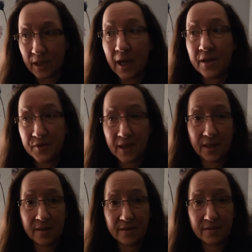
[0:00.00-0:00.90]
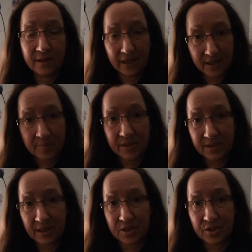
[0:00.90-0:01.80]
I think the
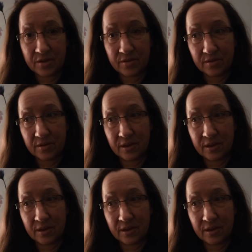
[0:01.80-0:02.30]
expectation